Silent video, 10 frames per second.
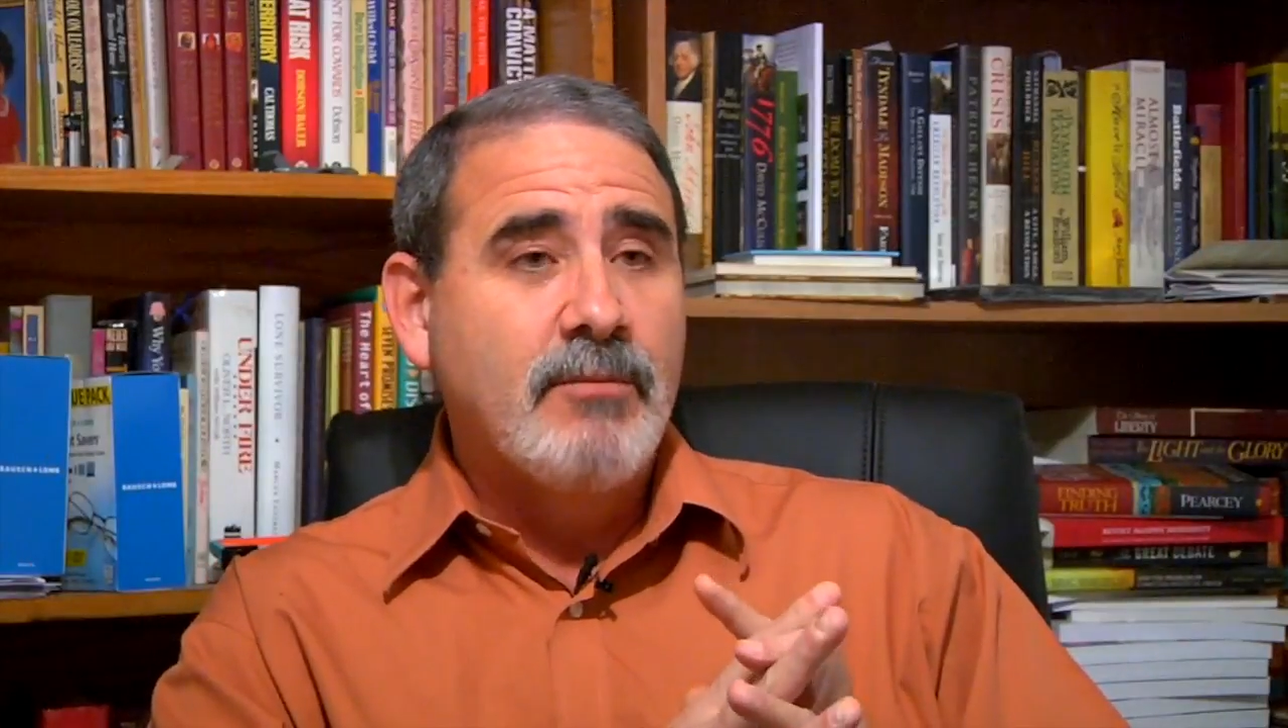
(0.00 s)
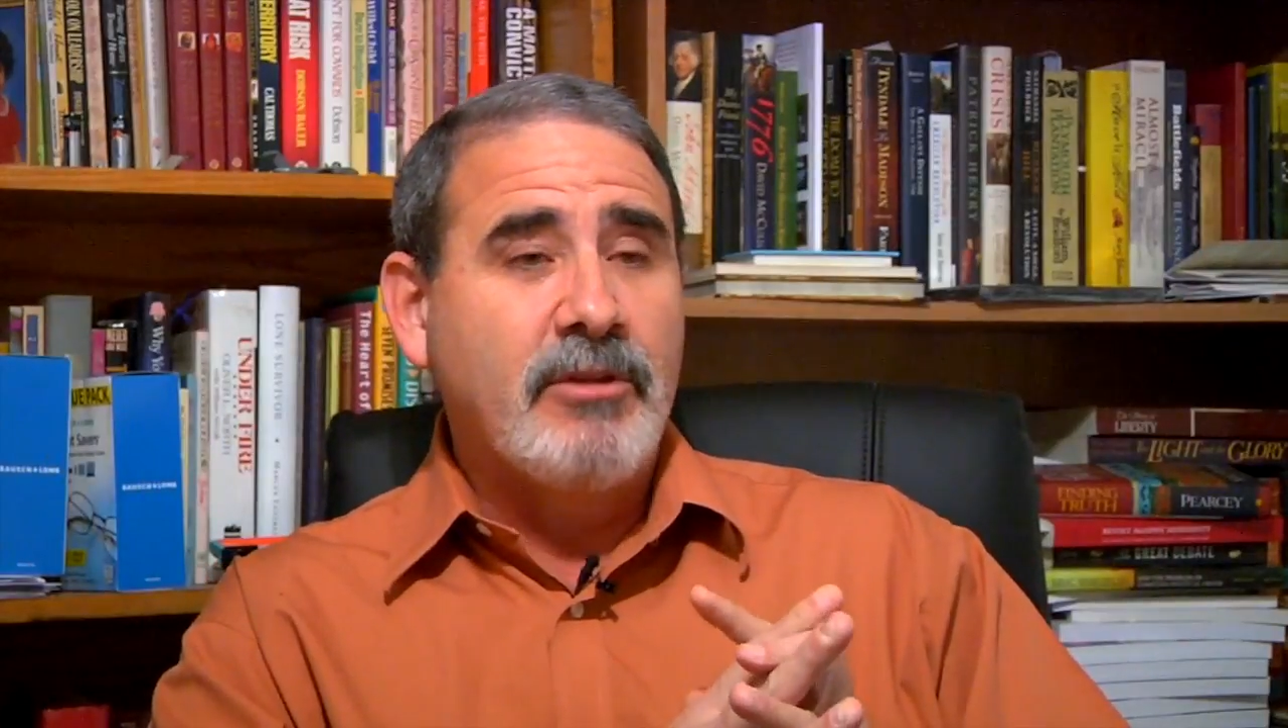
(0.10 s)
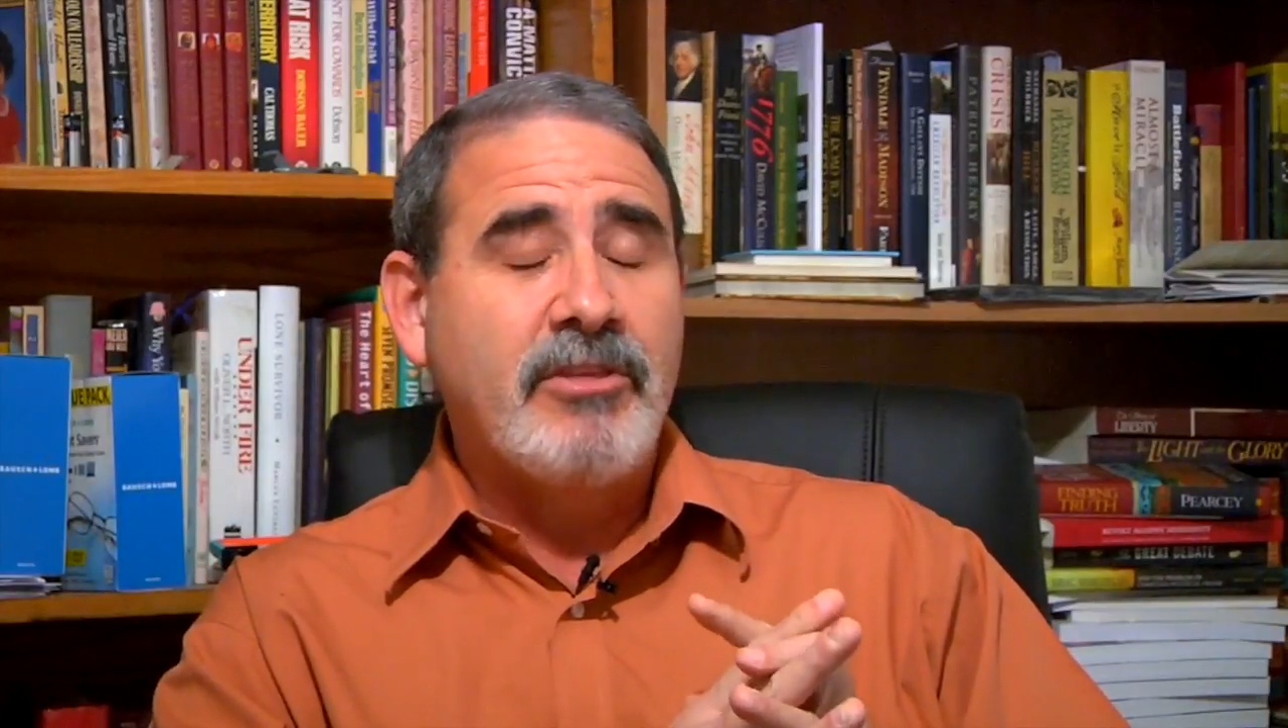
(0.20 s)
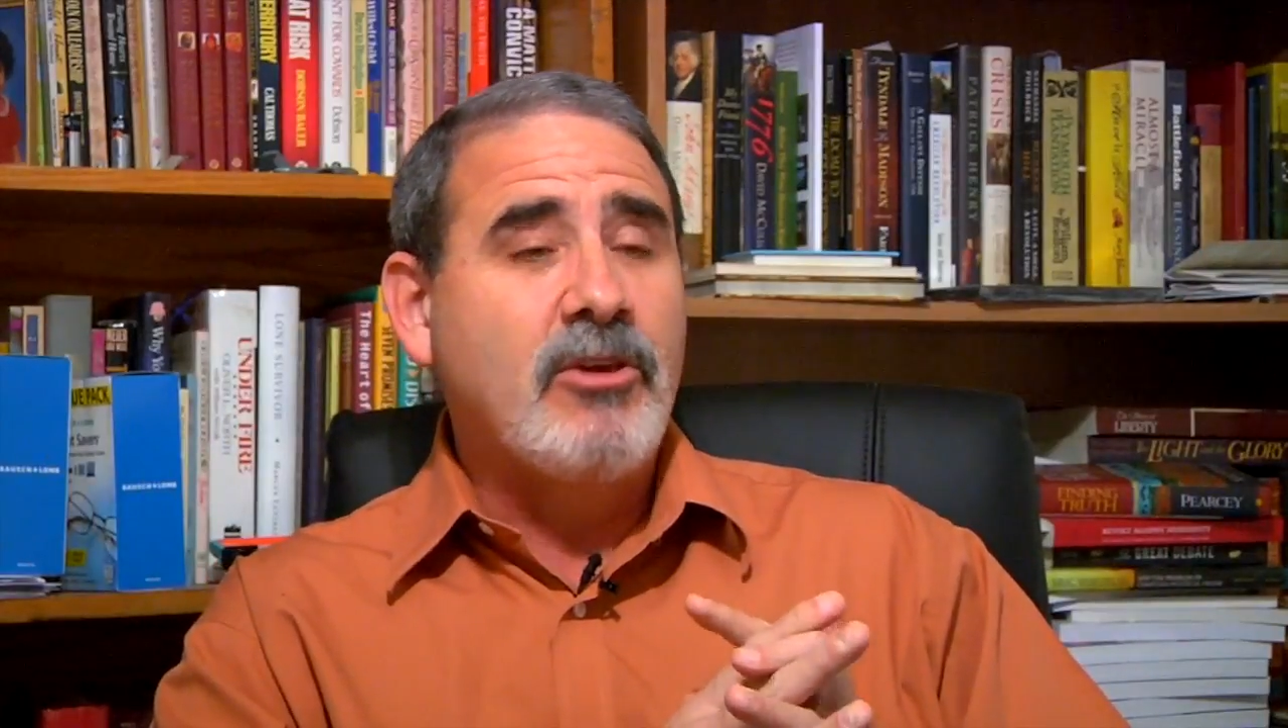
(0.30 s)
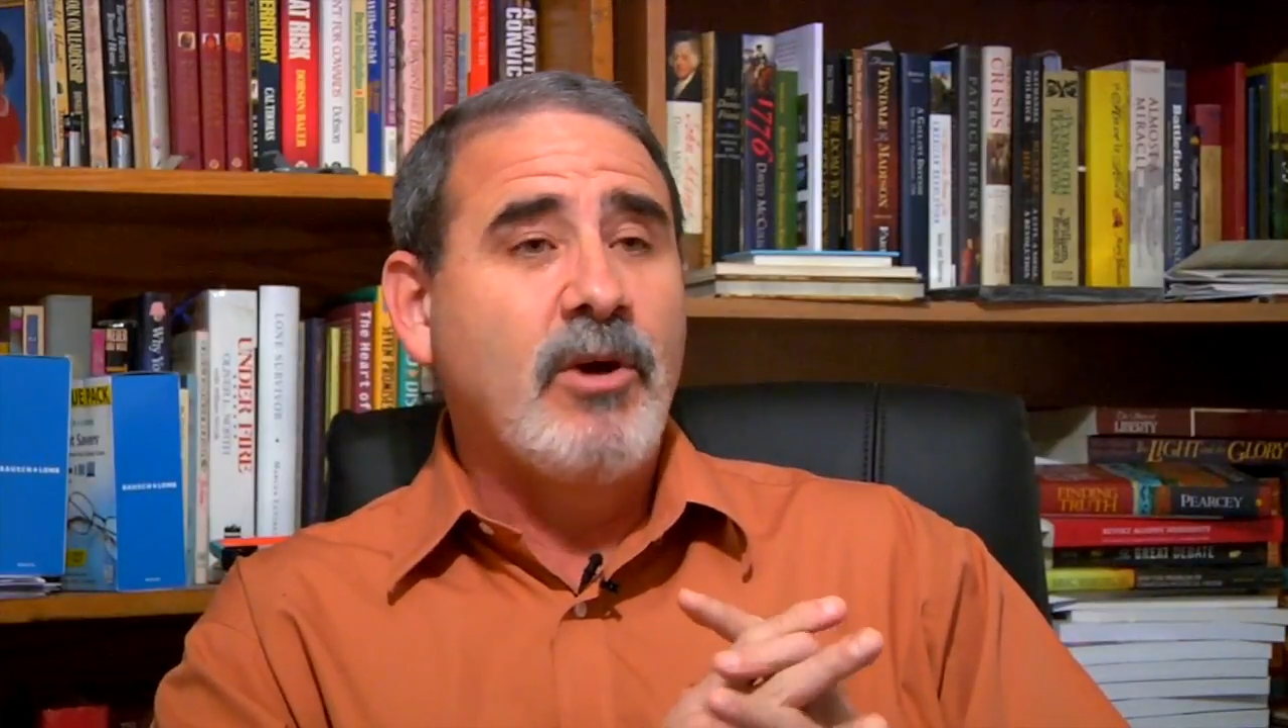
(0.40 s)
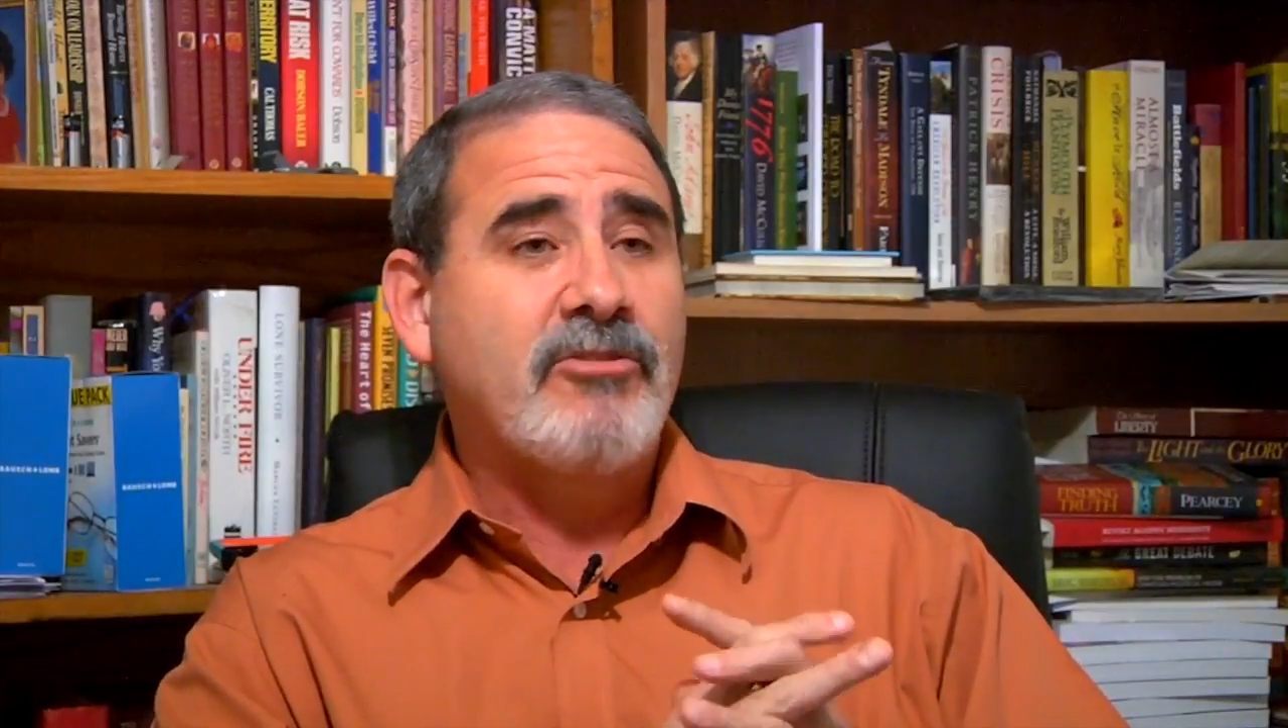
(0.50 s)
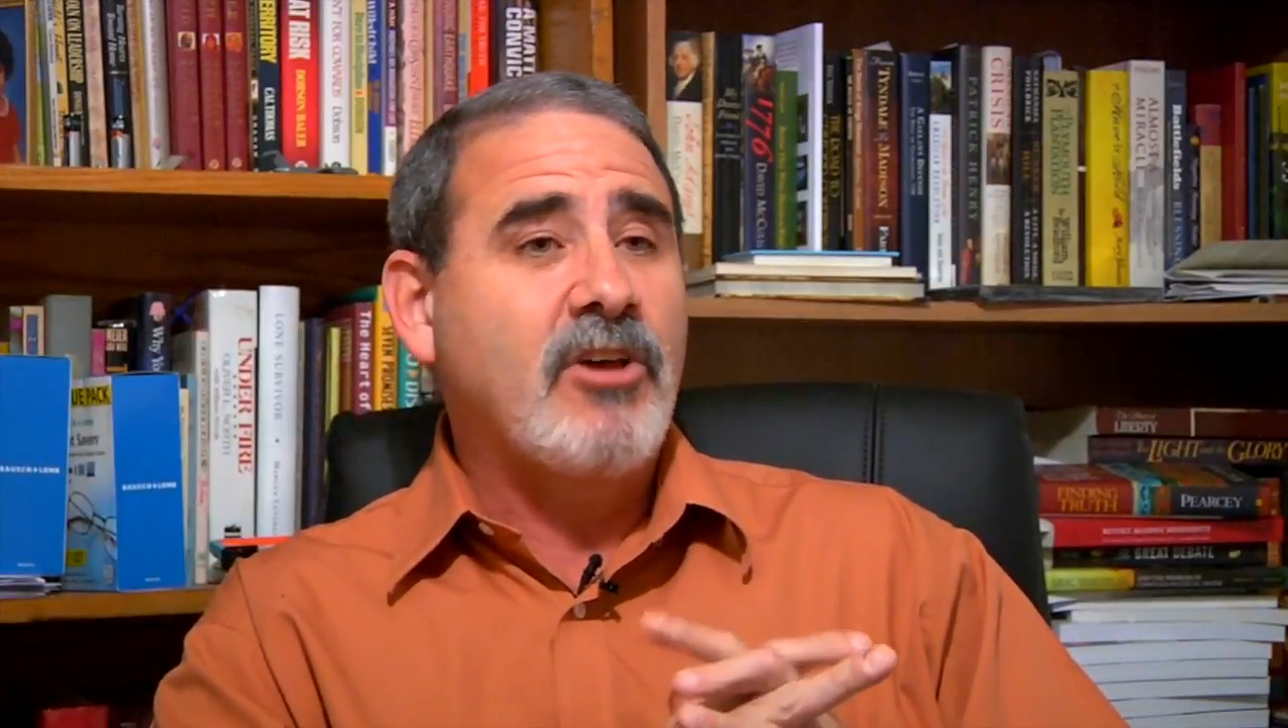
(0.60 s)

But the U.S.